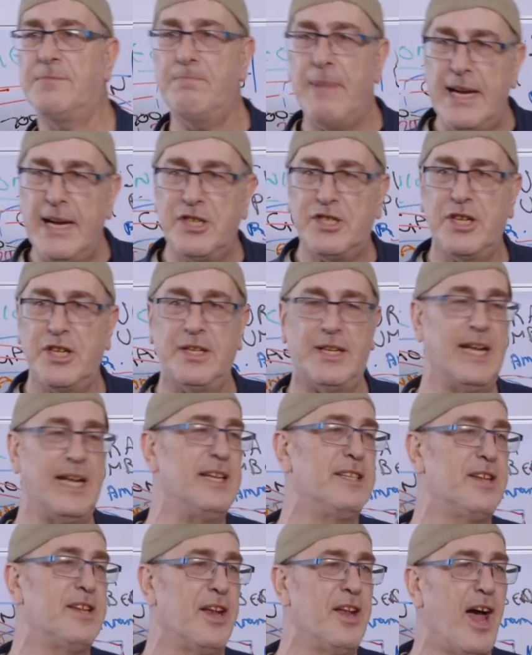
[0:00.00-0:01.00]
mentioned
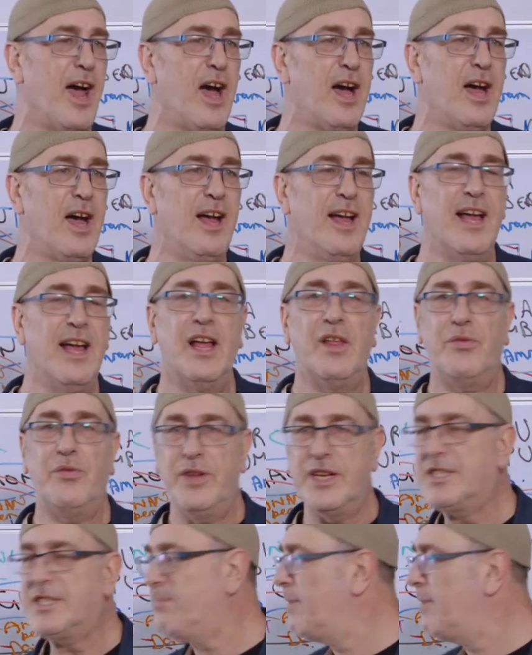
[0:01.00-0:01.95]
in Tanakh. This